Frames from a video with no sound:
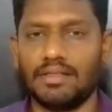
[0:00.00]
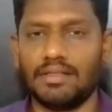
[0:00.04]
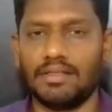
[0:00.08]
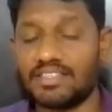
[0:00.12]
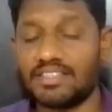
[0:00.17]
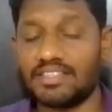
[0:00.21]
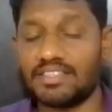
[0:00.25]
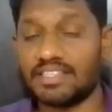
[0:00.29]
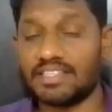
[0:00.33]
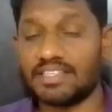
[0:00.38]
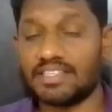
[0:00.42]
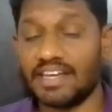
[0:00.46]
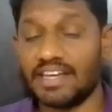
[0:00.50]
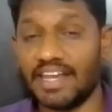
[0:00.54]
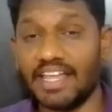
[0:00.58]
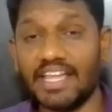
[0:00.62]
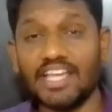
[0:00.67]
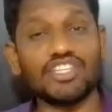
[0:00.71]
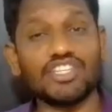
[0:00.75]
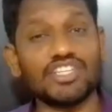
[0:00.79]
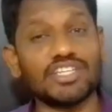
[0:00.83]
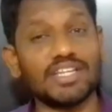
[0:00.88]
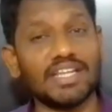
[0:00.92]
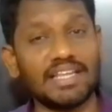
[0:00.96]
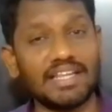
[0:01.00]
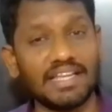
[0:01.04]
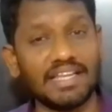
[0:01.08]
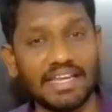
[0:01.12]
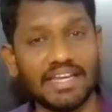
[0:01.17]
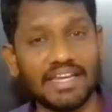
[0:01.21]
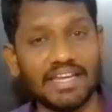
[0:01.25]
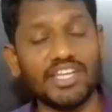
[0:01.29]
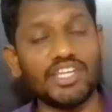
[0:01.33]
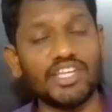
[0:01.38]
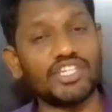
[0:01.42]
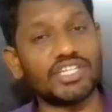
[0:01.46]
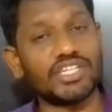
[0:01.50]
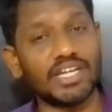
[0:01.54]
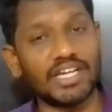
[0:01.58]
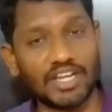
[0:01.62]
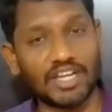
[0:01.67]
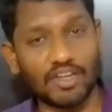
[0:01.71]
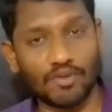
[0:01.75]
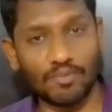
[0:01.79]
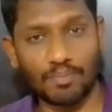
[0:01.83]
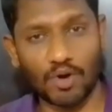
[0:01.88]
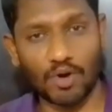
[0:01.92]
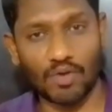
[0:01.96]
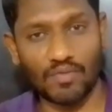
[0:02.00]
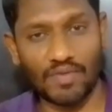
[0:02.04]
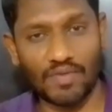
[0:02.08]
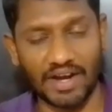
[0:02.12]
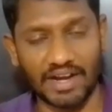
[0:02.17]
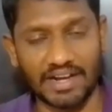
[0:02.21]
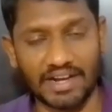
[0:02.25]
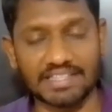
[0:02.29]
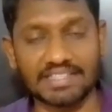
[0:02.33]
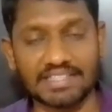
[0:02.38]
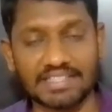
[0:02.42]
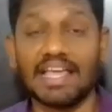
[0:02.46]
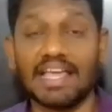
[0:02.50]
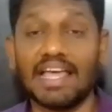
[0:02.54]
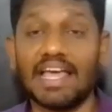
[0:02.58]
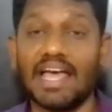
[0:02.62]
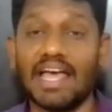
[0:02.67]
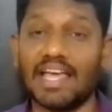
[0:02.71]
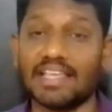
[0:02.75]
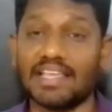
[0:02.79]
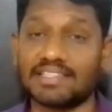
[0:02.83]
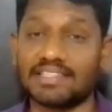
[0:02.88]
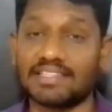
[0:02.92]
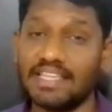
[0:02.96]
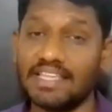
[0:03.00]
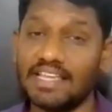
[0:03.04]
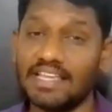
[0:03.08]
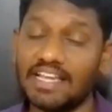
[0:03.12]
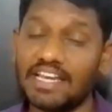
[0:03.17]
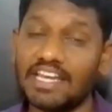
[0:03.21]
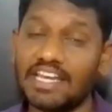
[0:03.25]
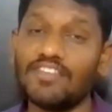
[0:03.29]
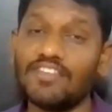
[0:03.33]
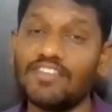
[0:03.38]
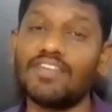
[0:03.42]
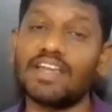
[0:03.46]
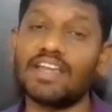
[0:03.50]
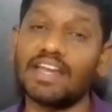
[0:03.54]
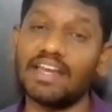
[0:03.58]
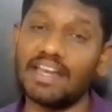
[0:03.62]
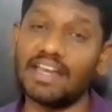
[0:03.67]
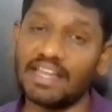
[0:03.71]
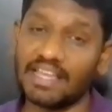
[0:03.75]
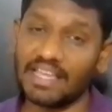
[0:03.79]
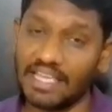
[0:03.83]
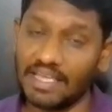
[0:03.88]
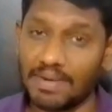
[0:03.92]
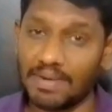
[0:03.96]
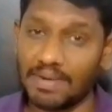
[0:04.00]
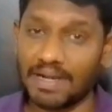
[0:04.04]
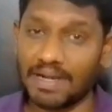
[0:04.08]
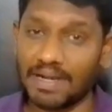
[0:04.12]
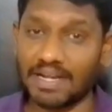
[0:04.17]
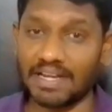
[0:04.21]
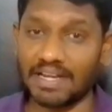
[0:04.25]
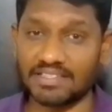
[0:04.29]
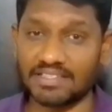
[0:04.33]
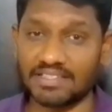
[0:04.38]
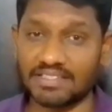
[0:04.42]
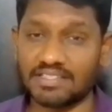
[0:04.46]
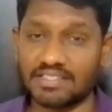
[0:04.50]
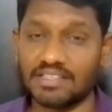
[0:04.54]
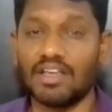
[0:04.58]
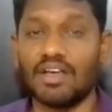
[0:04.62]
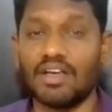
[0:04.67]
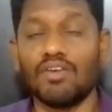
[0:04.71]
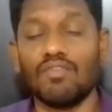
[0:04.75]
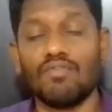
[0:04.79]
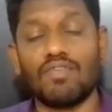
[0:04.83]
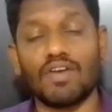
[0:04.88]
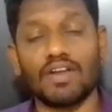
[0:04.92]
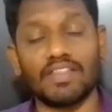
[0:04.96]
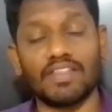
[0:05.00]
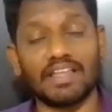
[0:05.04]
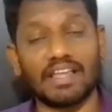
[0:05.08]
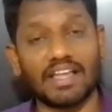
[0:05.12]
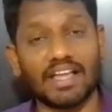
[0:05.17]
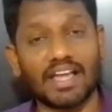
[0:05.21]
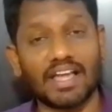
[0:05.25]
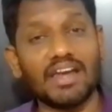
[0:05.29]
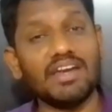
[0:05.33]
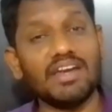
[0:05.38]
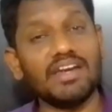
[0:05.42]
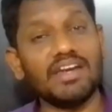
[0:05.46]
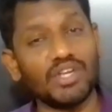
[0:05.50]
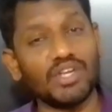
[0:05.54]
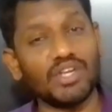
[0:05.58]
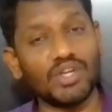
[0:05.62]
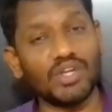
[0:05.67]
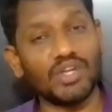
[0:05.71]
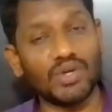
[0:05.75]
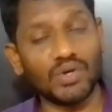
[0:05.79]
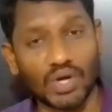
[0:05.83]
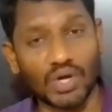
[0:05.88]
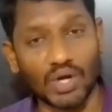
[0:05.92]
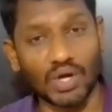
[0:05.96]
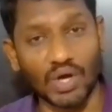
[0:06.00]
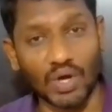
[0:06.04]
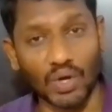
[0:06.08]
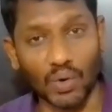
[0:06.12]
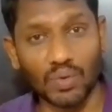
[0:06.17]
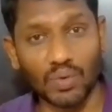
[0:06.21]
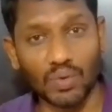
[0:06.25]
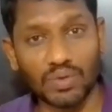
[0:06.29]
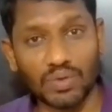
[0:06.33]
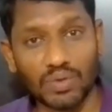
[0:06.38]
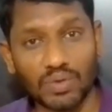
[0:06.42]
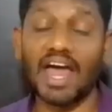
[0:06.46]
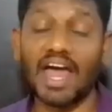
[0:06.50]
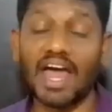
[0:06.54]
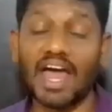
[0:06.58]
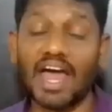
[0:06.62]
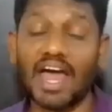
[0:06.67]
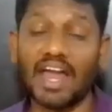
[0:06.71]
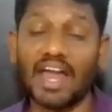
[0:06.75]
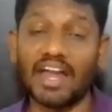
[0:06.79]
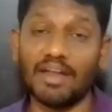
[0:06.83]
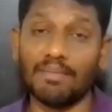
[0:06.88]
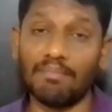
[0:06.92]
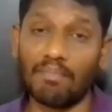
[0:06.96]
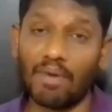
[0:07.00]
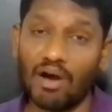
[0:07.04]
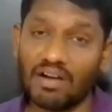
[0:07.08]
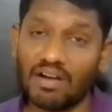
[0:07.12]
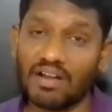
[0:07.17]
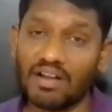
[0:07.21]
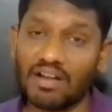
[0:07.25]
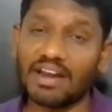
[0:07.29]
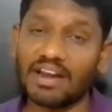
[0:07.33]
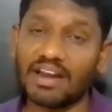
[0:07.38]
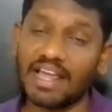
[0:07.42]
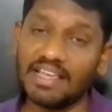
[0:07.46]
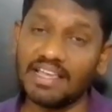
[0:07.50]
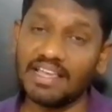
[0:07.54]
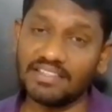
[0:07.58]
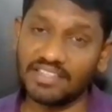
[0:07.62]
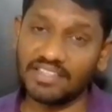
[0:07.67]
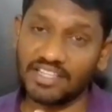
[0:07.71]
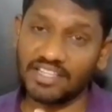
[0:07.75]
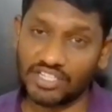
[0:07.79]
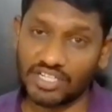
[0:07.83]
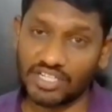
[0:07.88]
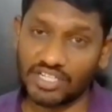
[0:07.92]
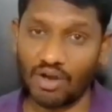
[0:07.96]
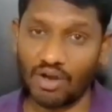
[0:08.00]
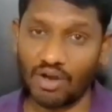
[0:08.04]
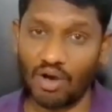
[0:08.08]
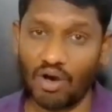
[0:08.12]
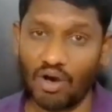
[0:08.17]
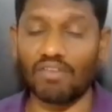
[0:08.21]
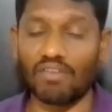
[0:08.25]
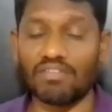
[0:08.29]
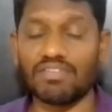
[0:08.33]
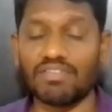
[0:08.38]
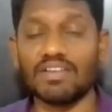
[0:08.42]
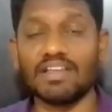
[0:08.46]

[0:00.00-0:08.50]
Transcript: This national initiative provides a significant impetus for the continued growth and modernization of